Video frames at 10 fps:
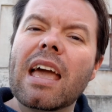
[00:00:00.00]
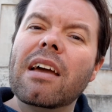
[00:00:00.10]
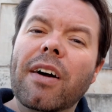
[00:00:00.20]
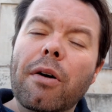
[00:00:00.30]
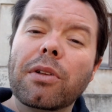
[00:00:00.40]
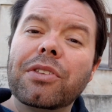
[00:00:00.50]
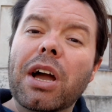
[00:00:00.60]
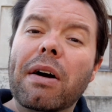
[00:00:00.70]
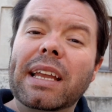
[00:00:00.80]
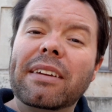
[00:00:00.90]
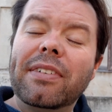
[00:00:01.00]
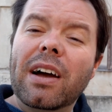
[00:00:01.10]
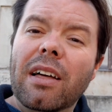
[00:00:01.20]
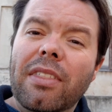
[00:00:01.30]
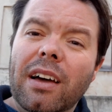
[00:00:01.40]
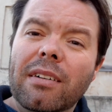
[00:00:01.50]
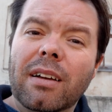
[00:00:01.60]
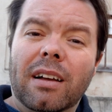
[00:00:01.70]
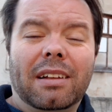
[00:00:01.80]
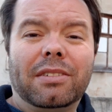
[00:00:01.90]
If I want to go any further,
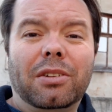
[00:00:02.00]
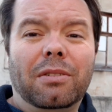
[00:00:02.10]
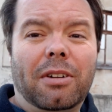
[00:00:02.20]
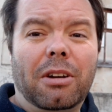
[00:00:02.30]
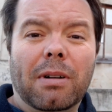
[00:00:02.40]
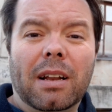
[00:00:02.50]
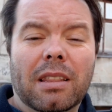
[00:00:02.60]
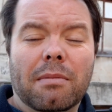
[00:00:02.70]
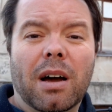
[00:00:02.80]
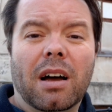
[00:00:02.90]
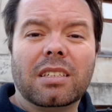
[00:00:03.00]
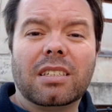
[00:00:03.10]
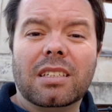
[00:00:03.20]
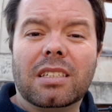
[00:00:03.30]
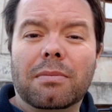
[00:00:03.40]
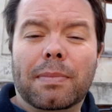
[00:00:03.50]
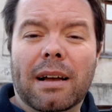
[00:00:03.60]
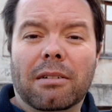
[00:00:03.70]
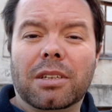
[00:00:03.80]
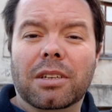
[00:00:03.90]
I'll have to do very well in the Masters to be
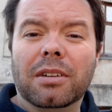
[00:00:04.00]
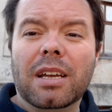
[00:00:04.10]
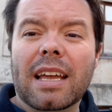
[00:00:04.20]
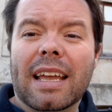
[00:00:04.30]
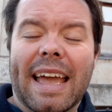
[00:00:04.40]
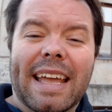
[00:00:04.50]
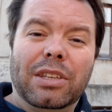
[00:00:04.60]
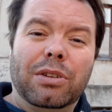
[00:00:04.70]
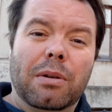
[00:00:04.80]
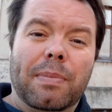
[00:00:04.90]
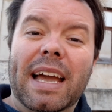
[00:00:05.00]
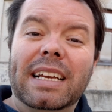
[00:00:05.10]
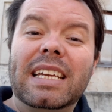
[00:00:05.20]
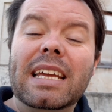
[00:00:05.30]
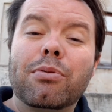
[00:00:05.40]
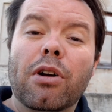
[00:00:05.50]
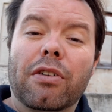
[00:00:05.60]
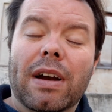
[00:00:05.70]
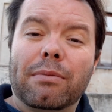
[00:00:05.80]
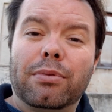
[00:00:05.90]
able to get into a PhD
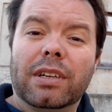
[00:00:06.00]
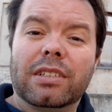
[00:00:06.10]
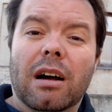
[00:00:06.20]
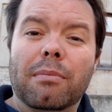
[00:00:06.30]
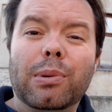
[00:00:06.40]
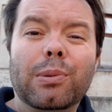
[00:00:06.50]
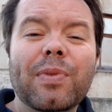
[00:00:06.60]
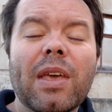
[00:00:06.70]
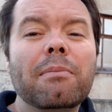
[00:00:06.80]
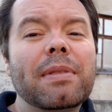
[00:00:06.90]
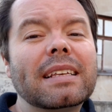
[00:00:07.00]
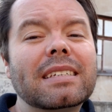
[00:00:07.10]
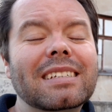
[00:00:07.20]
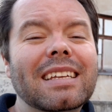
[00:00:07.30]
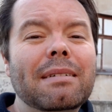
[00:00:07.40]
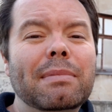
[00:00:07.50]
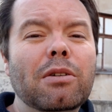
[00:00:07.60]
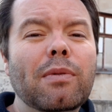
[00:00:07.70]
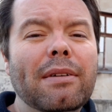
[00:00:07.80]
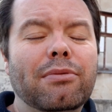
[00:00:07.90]
program, for example, but that's going to take me
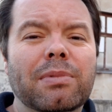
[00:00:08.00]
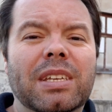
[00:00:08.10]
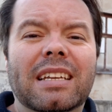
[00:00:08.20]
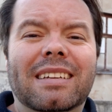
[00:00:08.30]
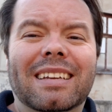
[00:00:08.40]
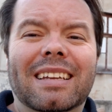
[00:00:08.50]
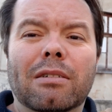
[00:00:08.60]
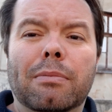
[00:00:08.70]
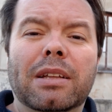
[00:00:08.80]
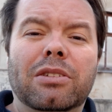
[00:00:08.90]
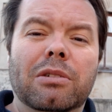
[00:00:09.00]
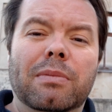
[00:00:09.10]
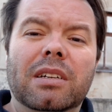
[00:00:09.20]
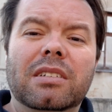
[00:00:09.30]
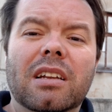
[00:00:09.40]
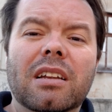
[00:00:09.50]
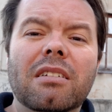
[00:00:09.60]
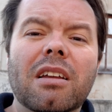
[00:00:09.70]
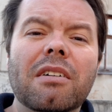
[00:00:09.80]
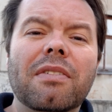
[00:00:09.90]
away from teaching a little bit too much, and I don't
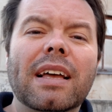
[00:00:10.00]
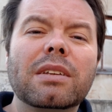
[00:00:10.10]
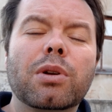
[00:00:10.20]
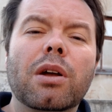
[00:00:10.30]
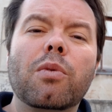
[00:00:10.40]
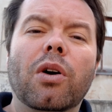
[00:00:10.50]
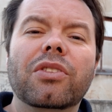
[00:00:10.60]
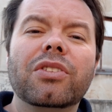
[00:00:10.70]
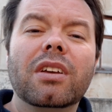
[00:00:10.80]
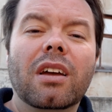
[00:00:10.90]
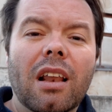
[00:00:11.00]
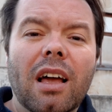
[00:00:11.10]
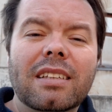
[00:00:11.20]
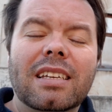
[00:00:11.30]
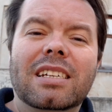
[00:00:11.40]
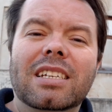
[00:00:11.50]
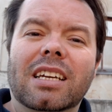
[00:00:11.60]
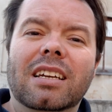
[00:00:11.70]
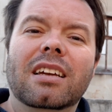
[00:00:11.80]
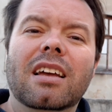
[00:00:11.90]
know if that's what I want. I like teaching.
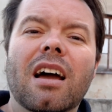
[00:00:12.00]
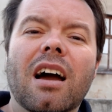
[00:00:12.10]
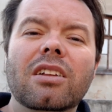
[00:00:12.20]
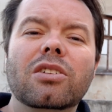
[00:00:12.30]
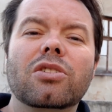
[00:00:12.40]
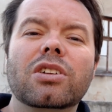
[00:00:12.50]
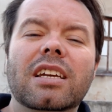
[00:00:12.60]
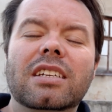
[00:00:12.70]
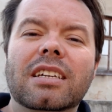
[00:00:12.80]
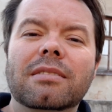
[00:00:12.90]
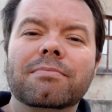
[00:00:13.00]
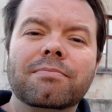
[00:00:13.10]
I enjoy teaching.